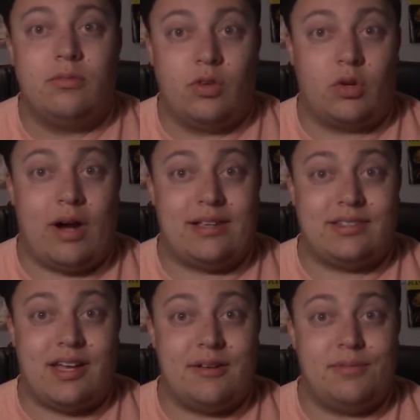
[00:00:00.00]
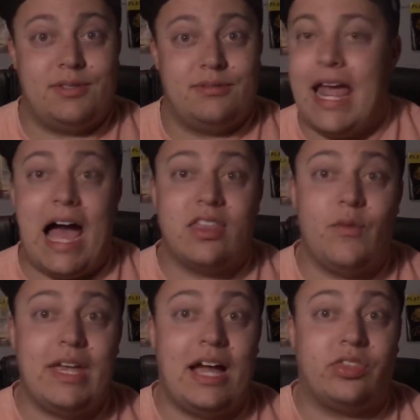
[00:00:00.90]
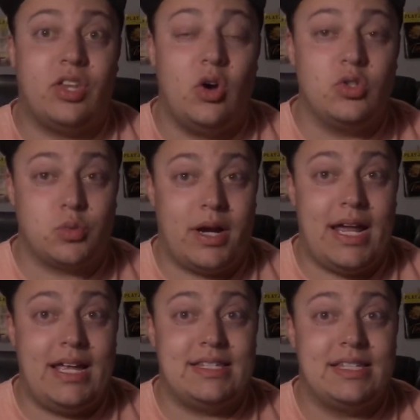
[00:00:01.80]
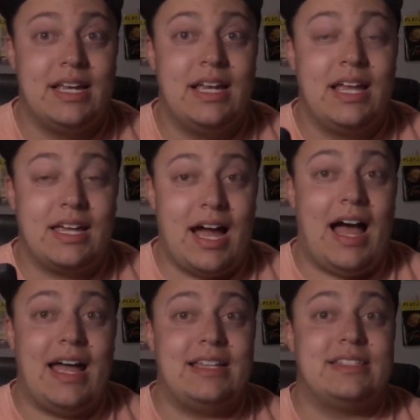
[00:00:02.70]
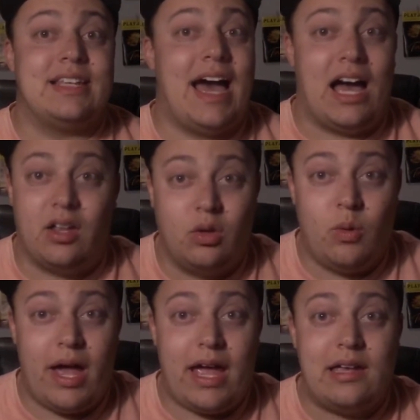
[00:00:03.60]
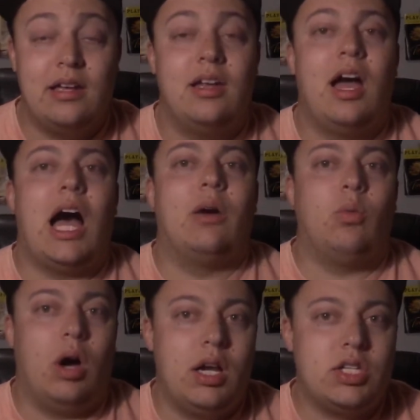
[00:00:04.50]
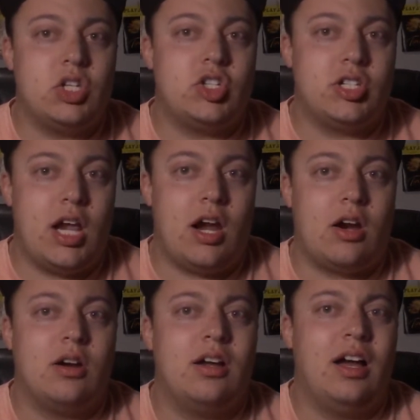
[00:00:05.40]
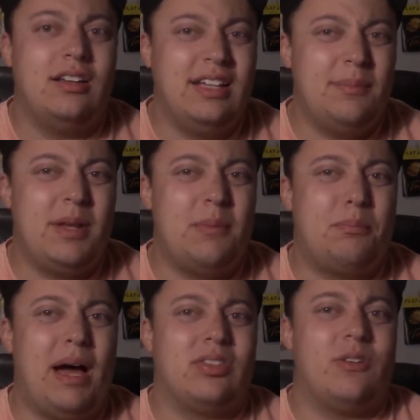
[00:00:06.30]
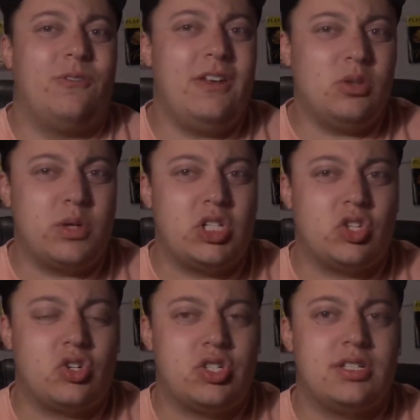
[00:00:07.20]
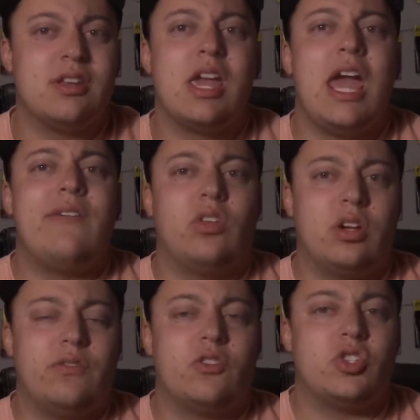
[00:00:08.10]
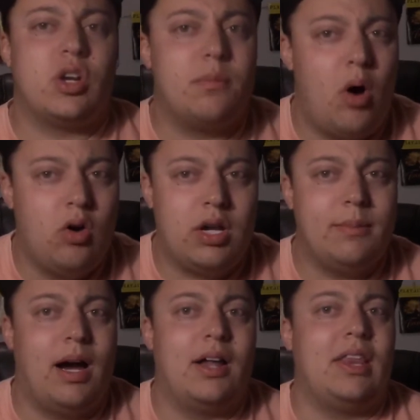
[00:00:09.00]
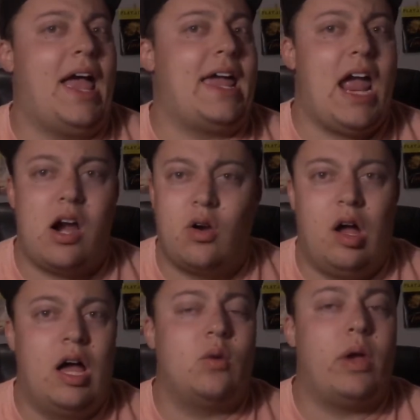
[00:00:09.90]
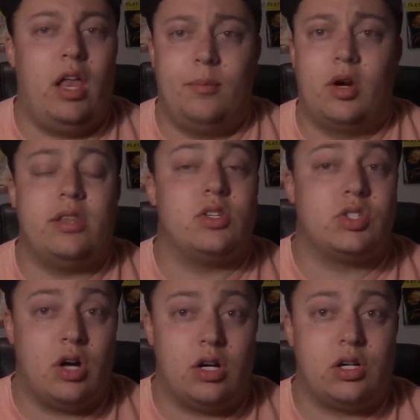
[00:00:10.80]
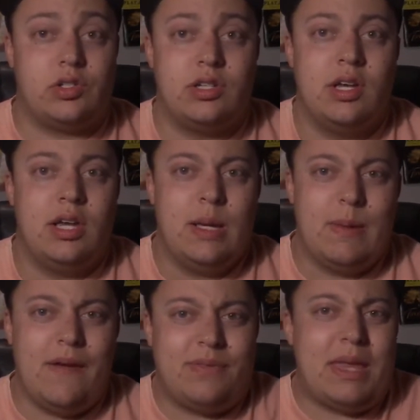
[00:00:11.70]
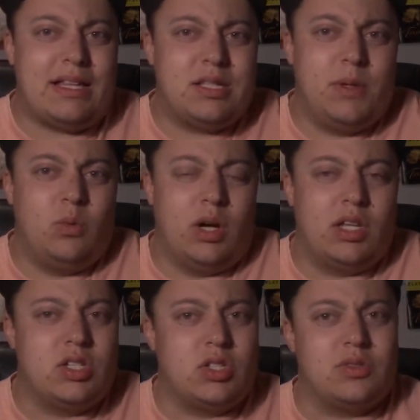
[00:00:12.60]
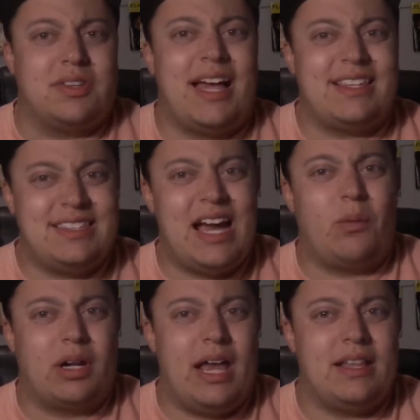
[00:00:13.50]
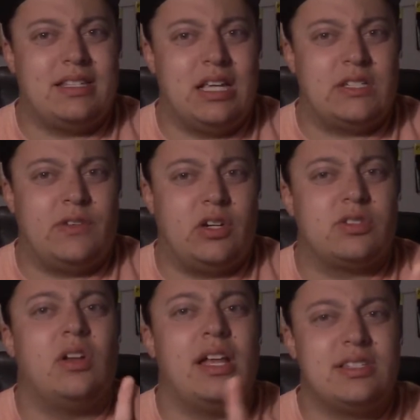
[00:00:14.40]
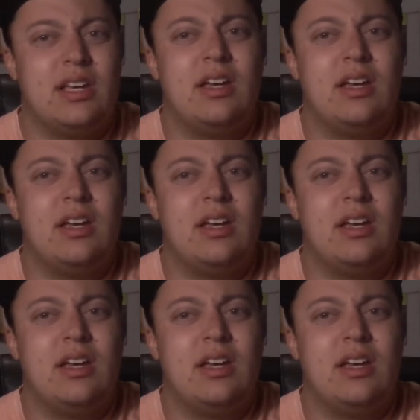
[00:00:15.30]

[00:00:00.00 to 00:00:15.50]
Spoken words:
for the grass types. Now that we got those raids, guides out of the way, I wanted to share a little bit about the field researches if you're looking for certain Pokemon like Aron, Wailmer, and the starters, if that's something you wanted to do. So that's how we're going to end today's video. So let's